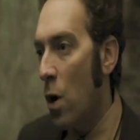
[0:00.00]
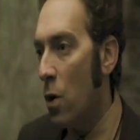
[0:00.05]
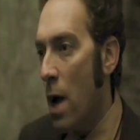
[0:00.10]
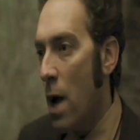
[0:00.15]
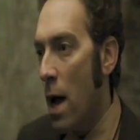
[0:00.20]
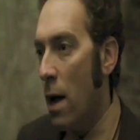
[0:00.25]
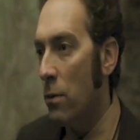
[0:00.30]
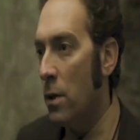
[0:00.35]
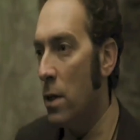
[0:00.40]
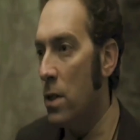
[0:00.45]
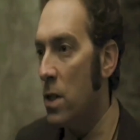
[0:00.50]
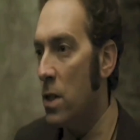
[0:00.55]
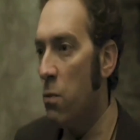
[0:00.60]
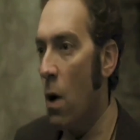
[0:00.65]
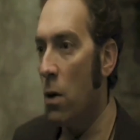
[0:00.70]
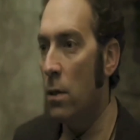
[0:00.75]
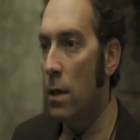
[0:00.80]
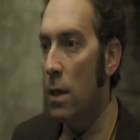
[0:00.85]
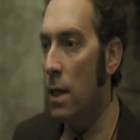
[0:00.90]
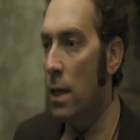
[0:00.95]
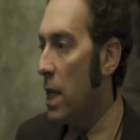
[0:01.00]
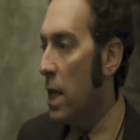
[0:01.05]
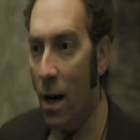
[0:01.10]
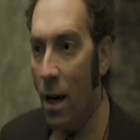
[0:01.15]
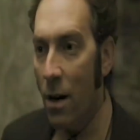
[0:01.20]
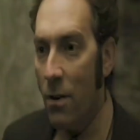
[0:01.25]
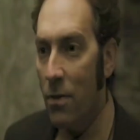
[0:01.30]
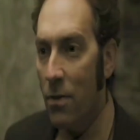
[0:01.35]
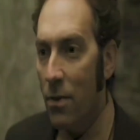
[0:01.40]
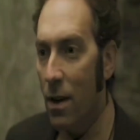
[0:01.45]
and becomes confused if
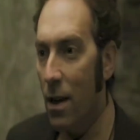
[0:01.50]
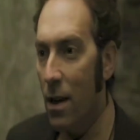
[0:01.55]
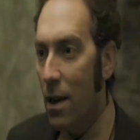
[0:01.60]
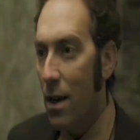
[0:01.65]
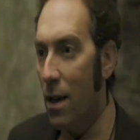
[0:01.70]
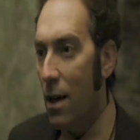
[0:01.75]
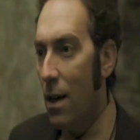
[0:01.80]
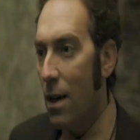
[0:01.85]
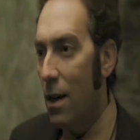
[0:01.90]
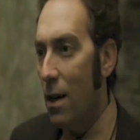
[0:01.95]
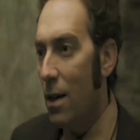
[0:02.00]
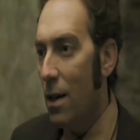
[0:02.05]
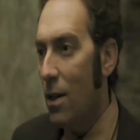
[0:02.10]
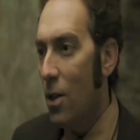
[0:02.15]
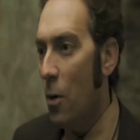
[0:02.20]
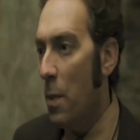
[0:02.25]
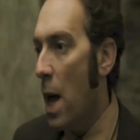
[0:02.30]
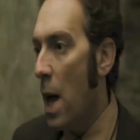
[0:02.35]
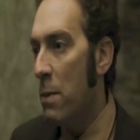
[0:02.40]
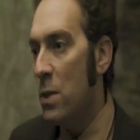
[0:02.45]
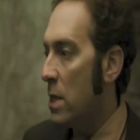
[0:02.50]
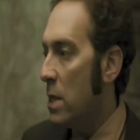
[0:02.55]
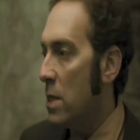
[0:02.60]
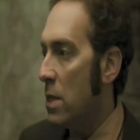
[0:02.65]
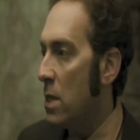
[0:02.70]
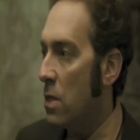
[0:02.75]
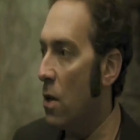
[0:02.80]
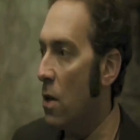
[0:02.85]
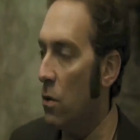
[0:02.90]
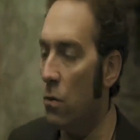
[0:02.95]
someone approaches her.
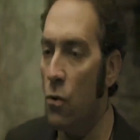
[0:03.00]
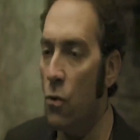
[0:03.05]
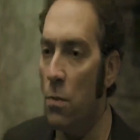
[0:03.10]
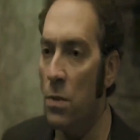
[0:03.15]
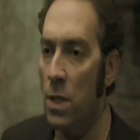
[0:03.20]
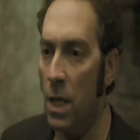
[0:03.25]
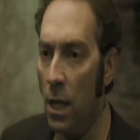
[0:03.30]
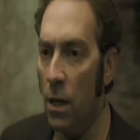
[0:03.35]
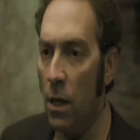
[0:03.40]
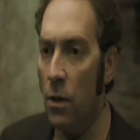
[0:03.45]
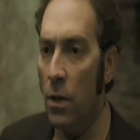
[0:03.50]
In order to